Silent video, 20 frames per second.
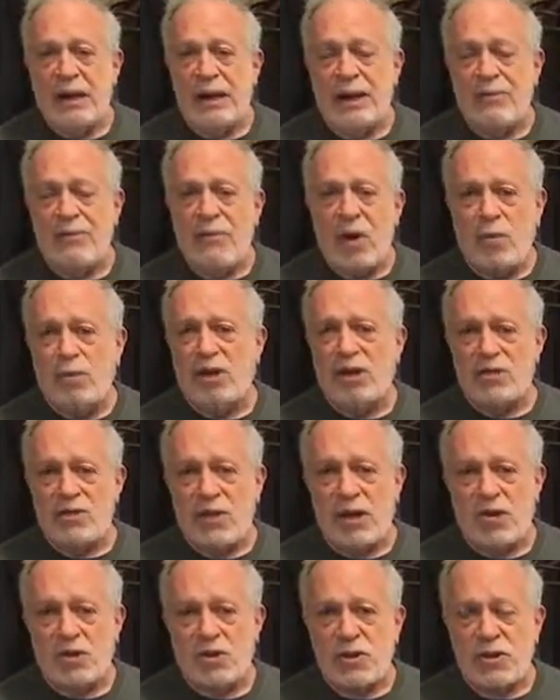
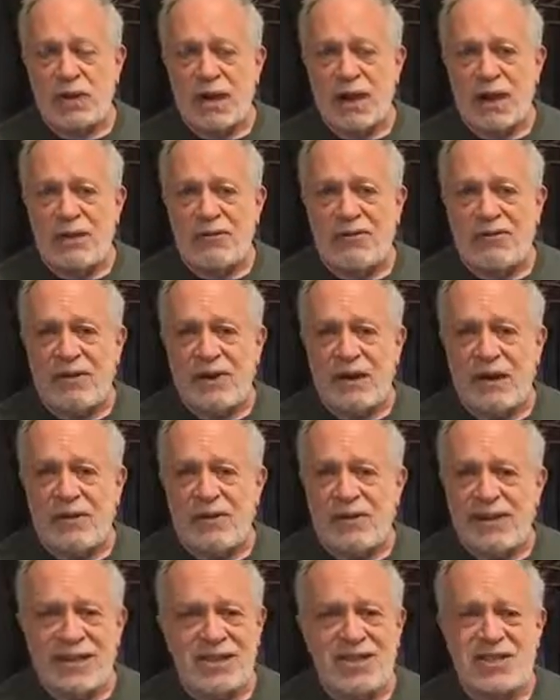mobilization of
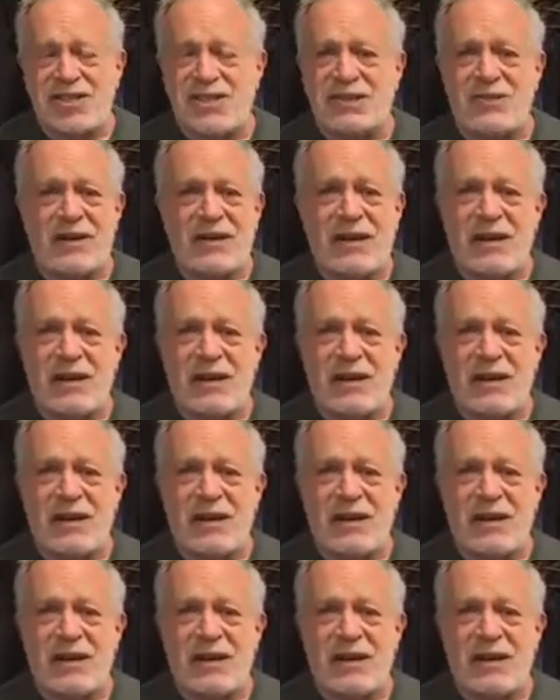this